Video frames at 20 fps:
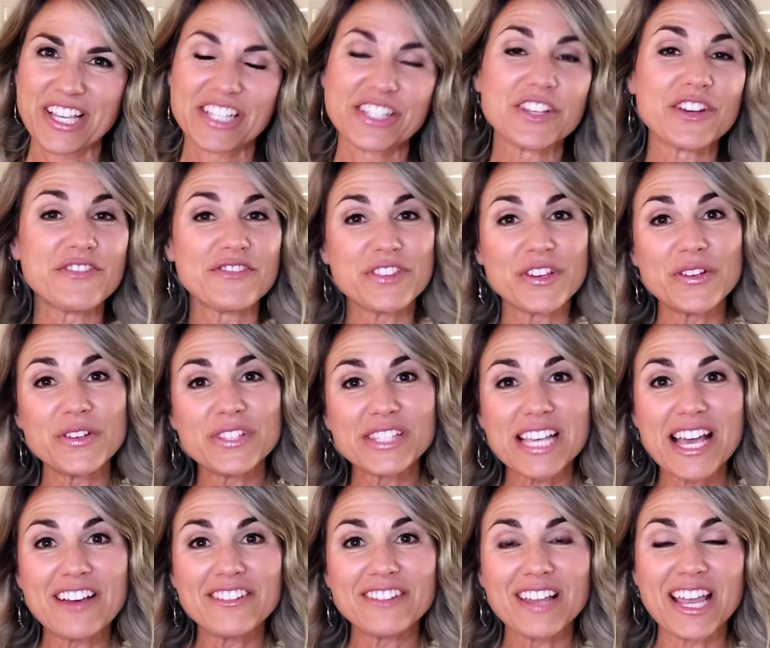So if those
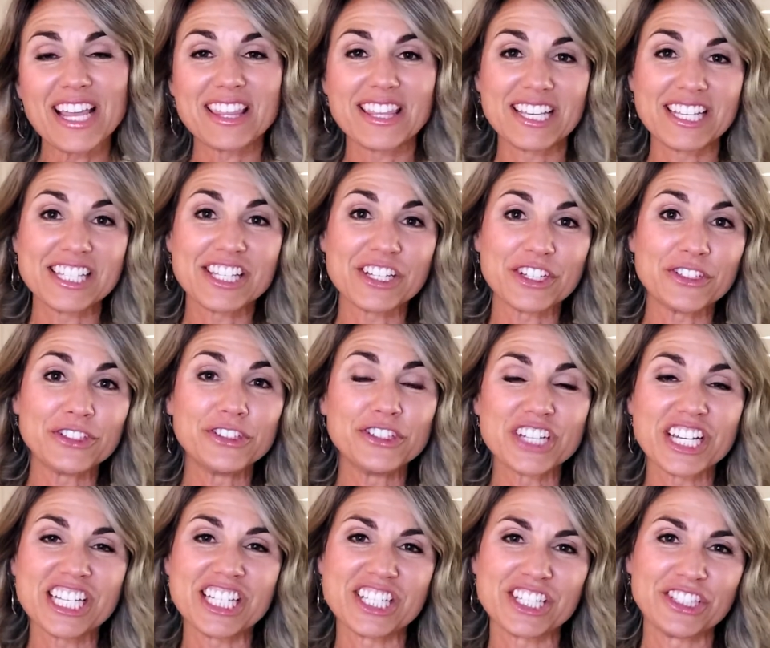sound like things that you're
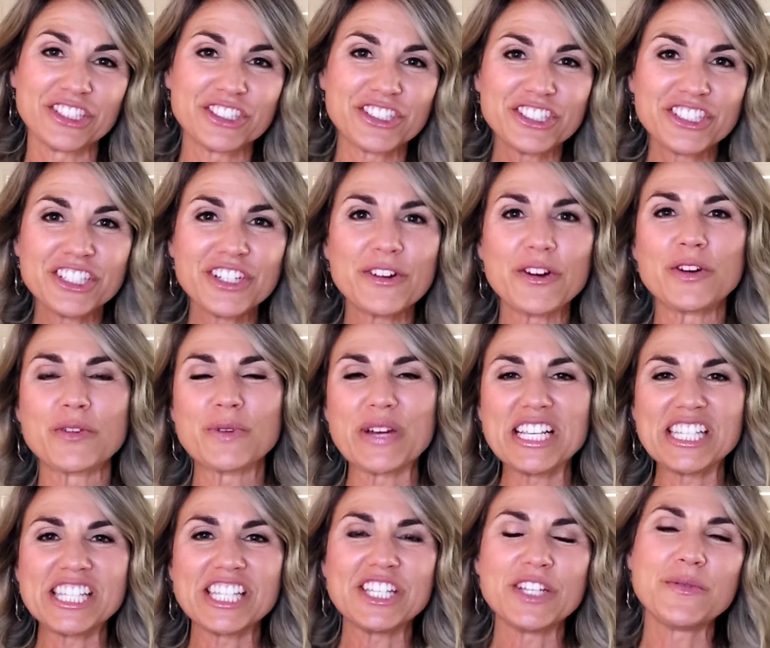looking to learn or
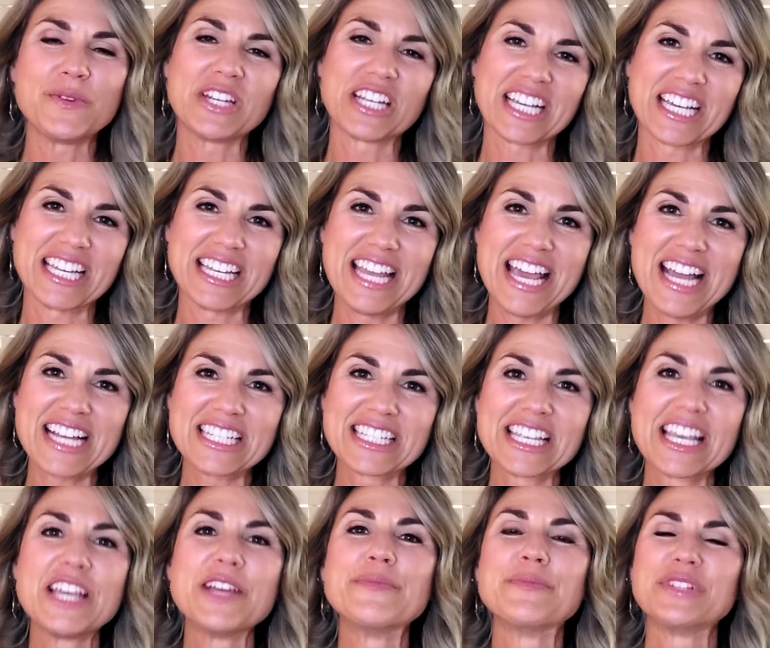ways that you want to connect,
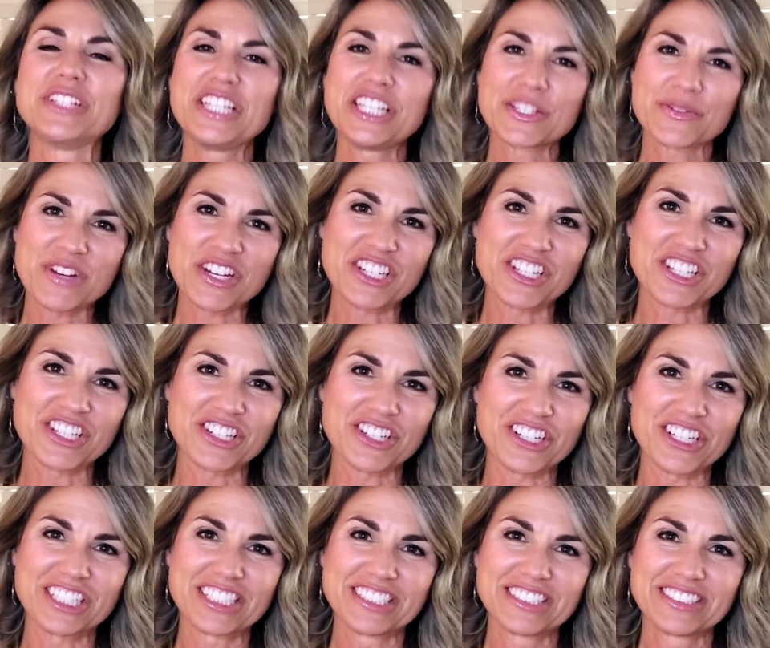please
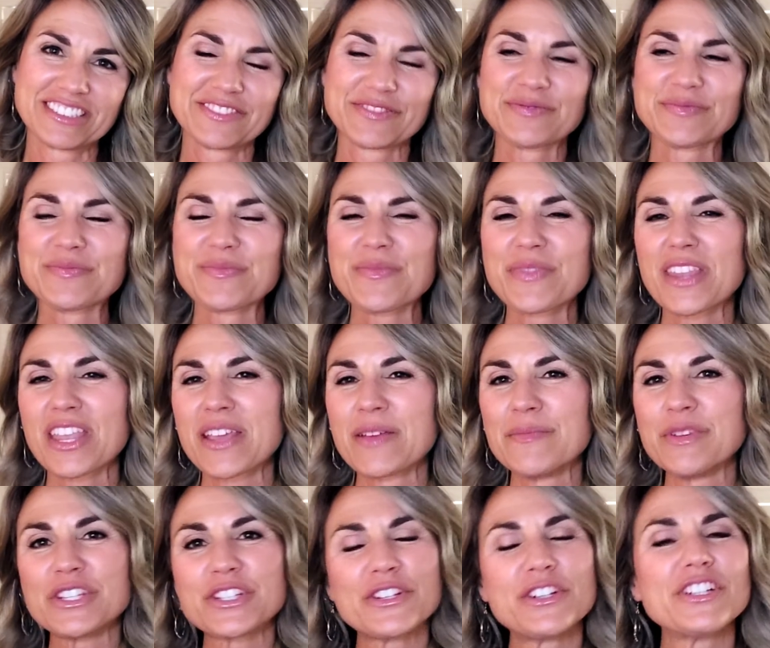register.
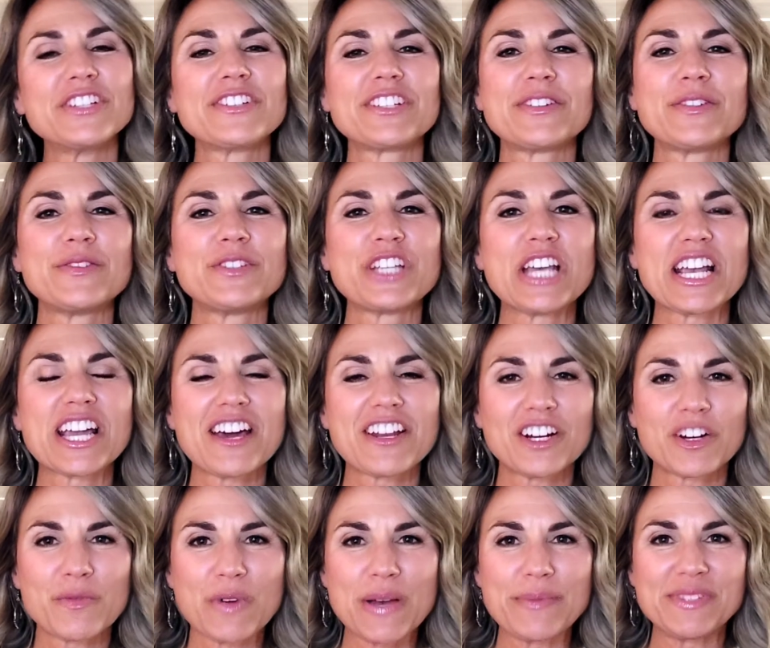Be sure to check out
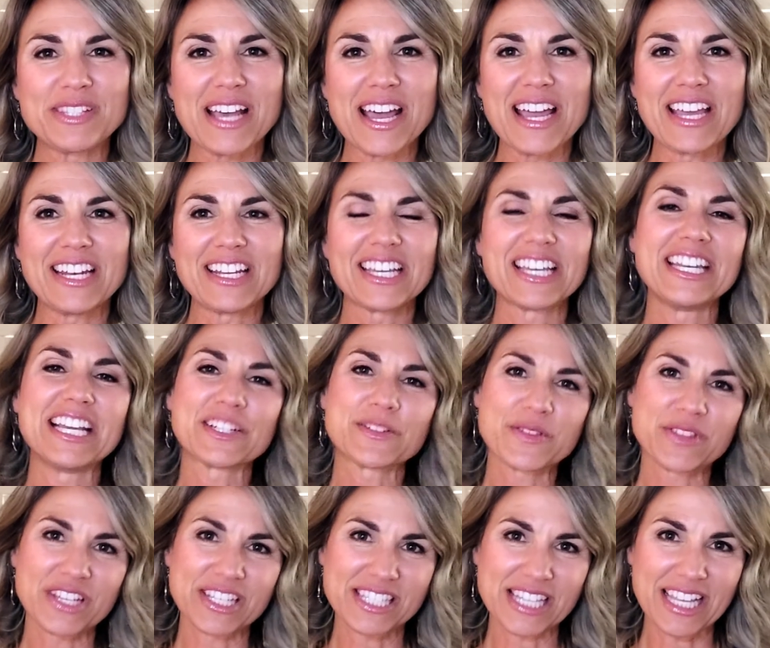our website and connect
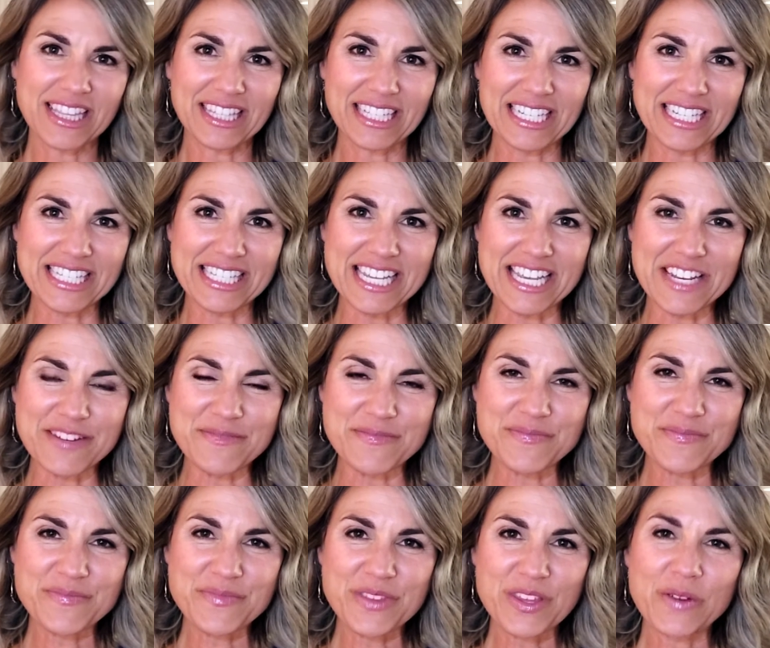with us on LinkedIn.
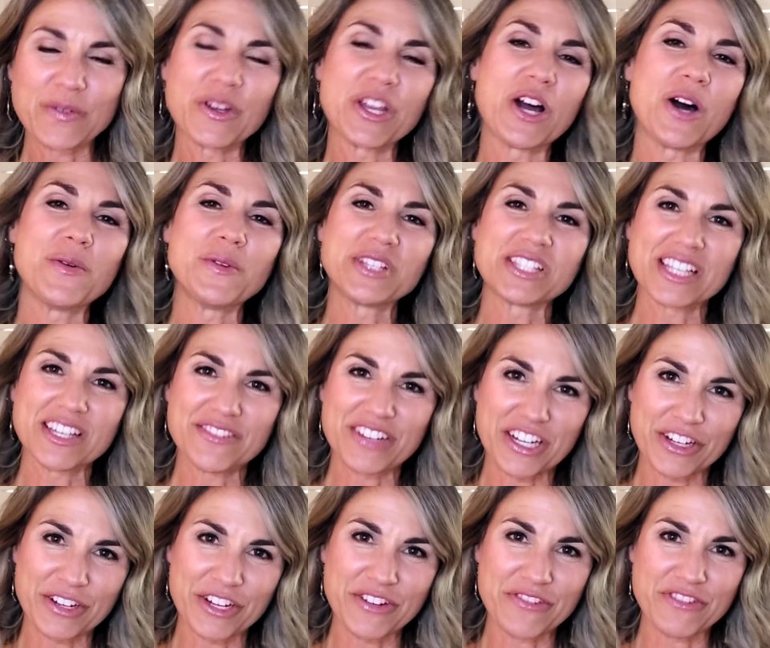We always love
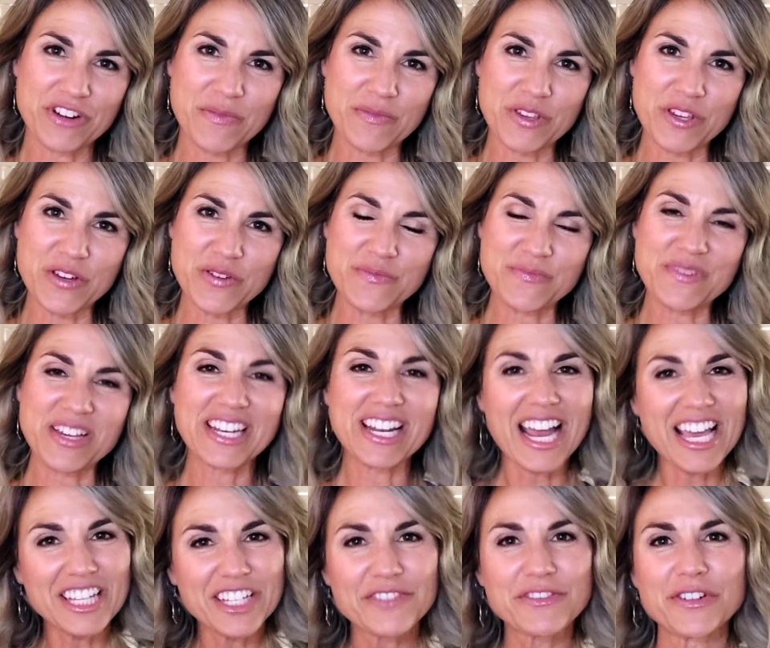hearing from you, and
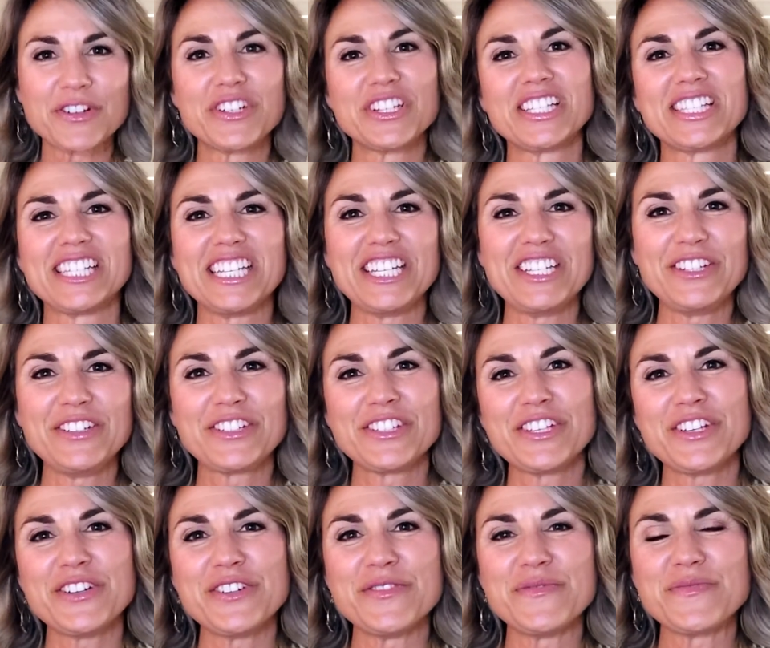I look forward to seeing you
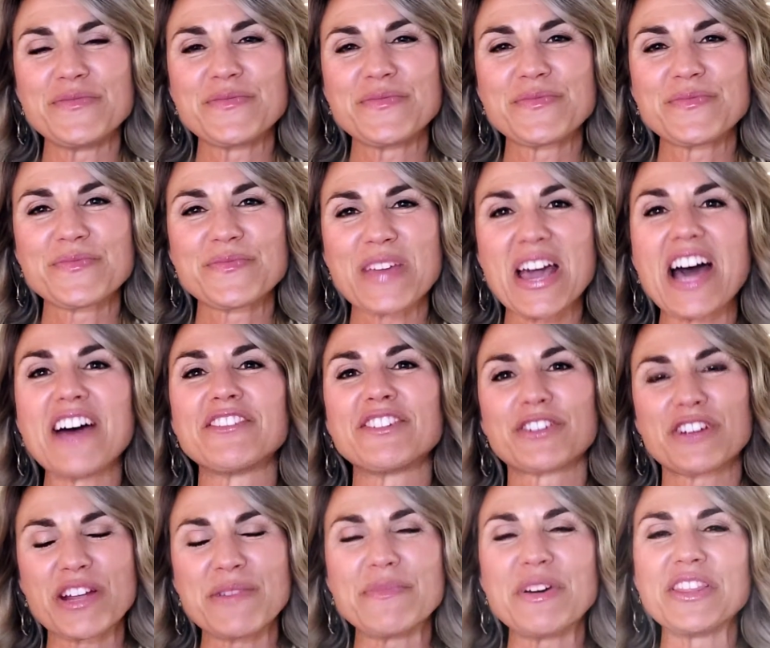soon. Have a
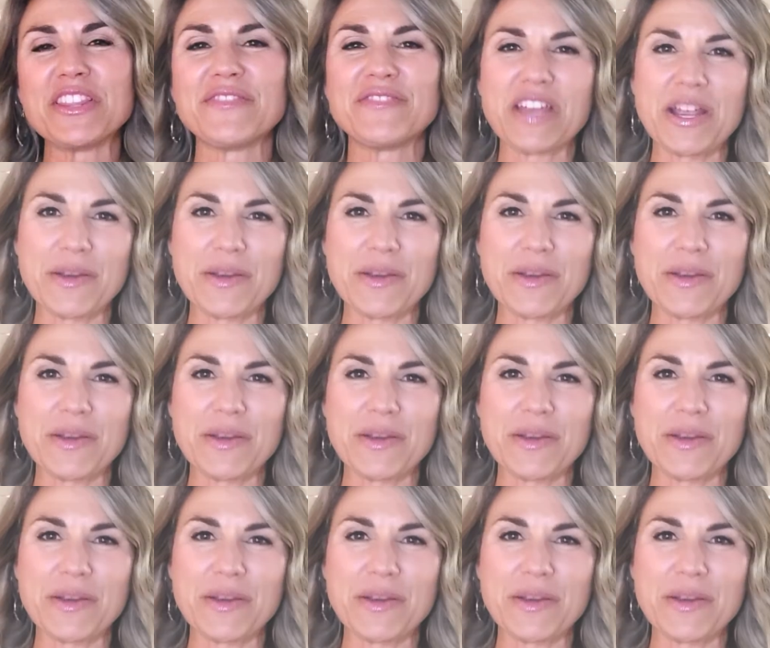great month of